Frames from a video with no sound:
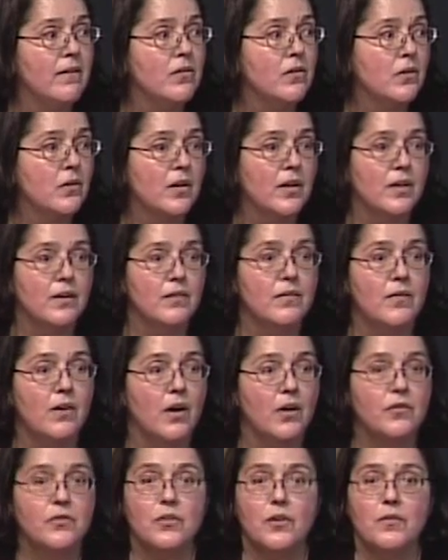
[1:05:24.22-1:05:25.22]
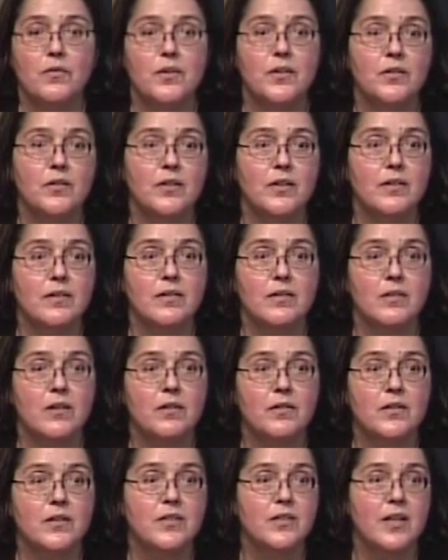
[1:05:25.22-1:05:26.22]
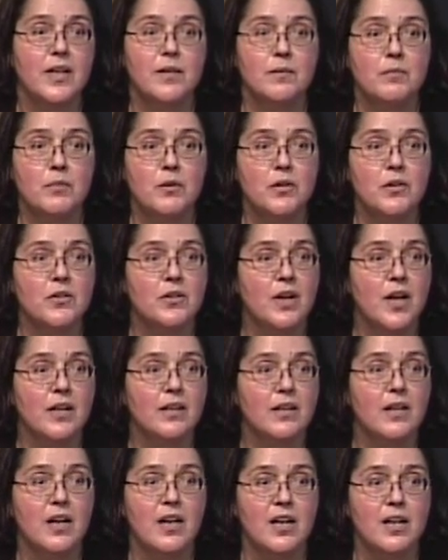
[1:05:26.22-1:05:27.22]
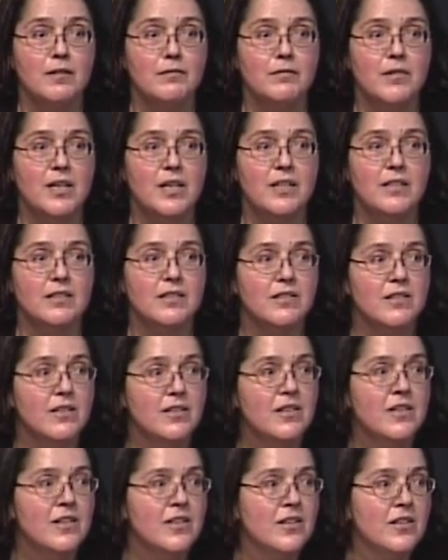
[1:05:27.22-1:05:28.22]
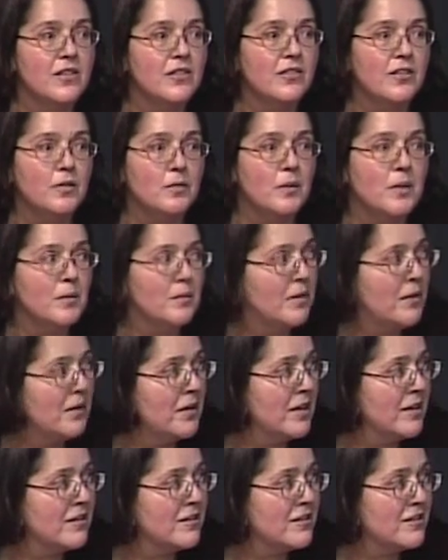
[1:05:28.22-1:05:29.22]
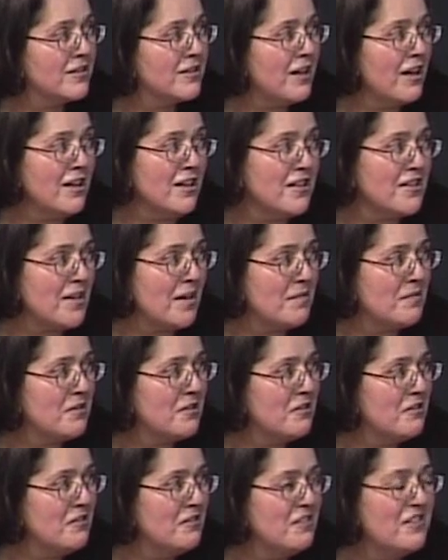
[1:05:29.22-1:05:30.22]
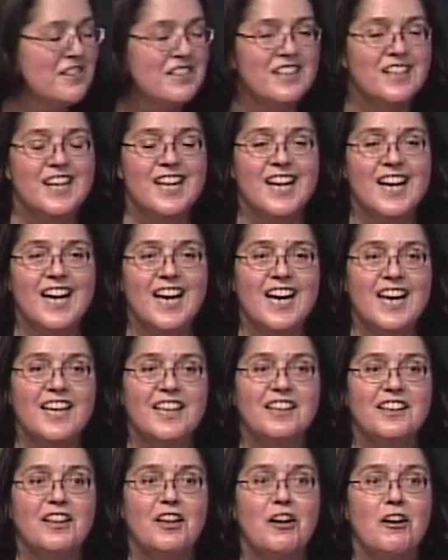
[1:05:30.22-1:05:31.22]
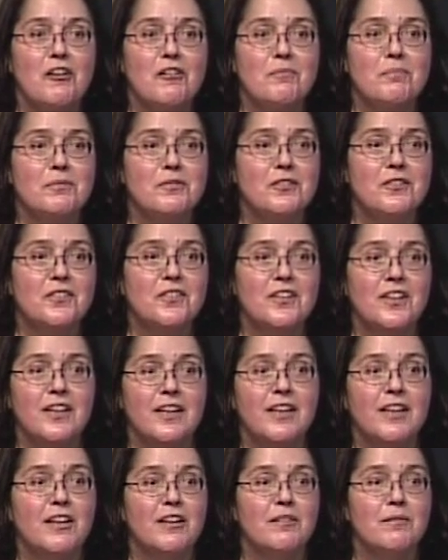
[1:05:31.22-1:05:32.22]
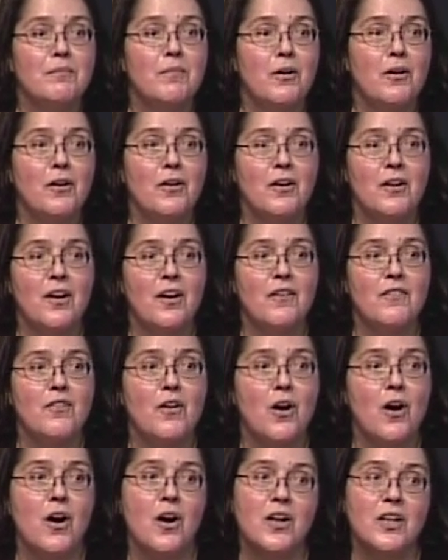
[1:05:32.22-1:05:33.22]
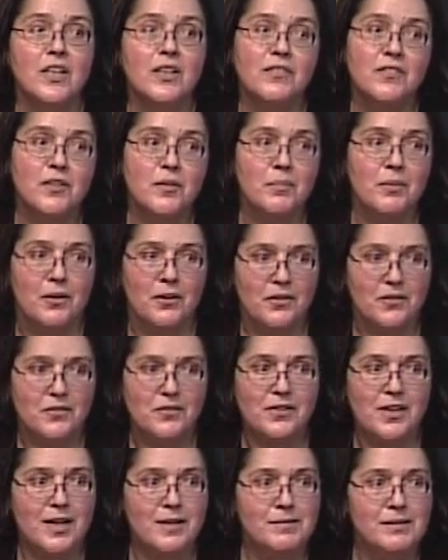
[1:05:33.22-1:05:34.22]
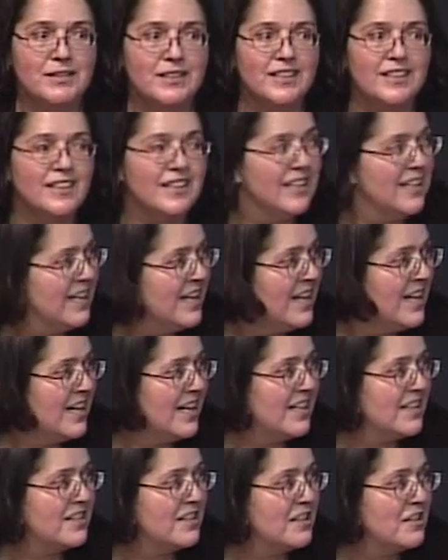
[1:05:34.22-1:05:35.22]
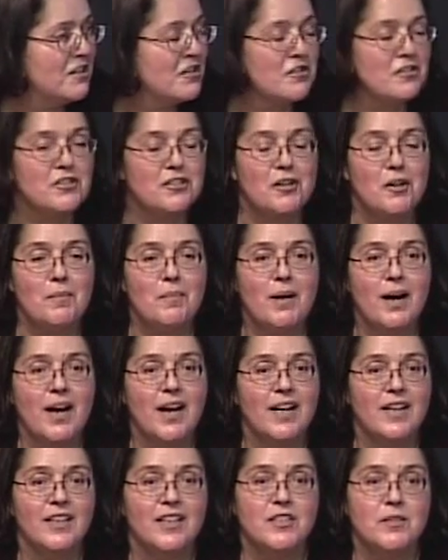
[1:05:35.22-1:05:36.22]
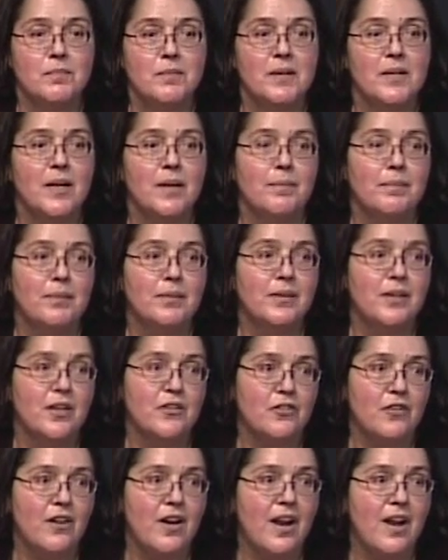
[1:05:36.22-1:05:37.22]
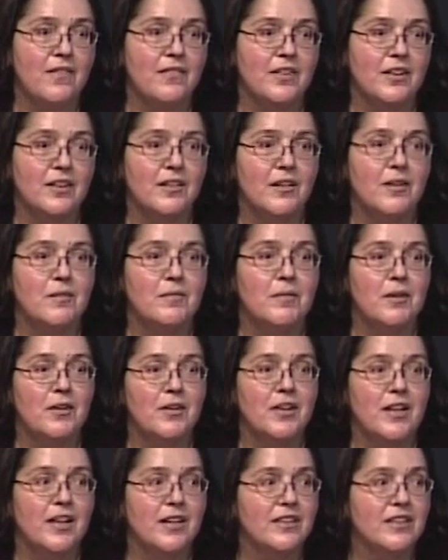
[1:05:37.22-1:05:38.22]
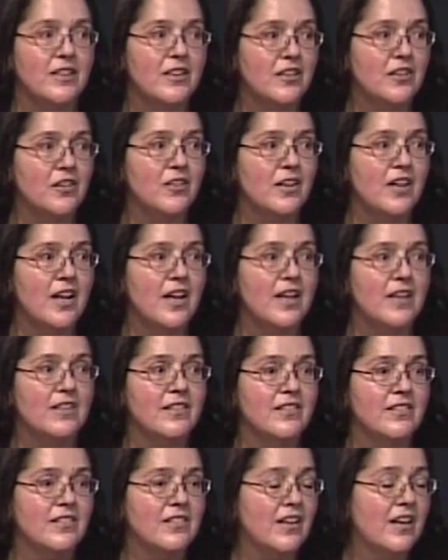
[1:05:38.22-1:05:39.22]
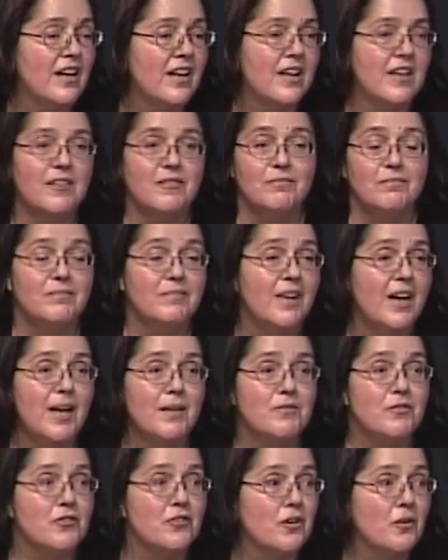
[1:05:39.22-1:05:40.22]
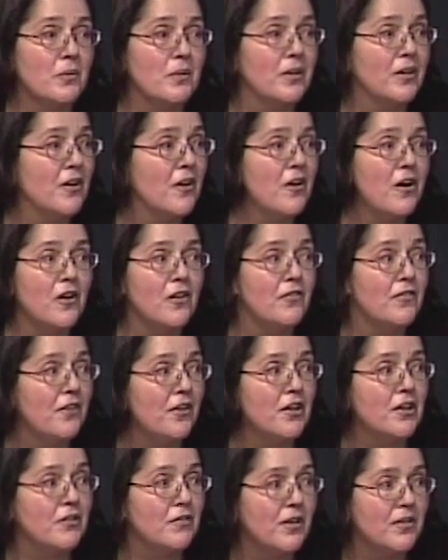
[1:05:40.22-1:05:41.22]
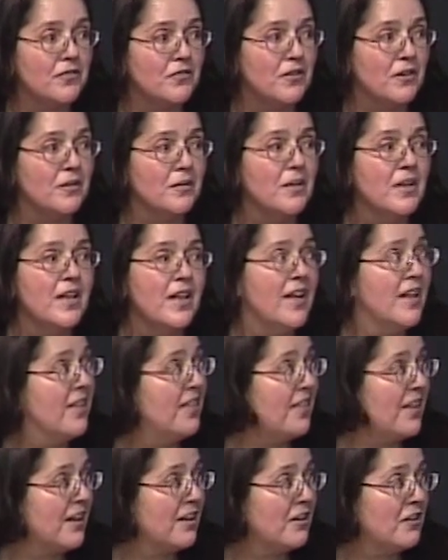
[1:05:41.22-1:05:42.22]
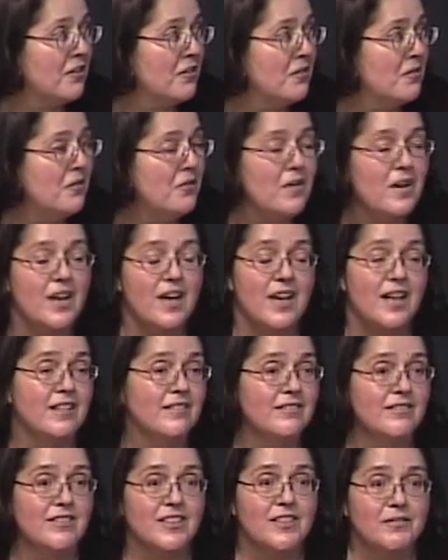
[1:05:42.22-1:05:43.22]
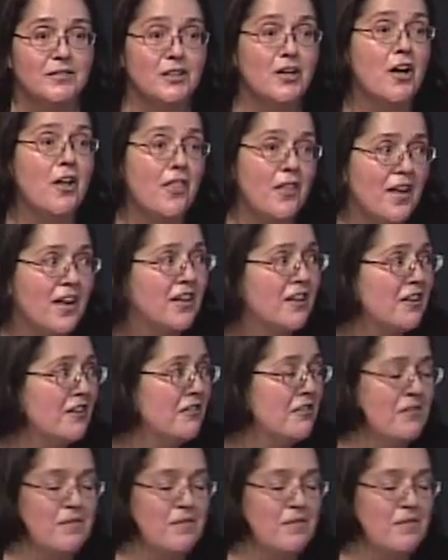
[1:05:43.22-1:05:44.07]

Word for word: you can also visit, go to danbern.com and see what Marianne's son is up to. And hope to see more of all of the Bern family as the years go by. It's been a pleasure having Marianne here, and um, I'm sure we're all very grateful. Thank you, and we all thank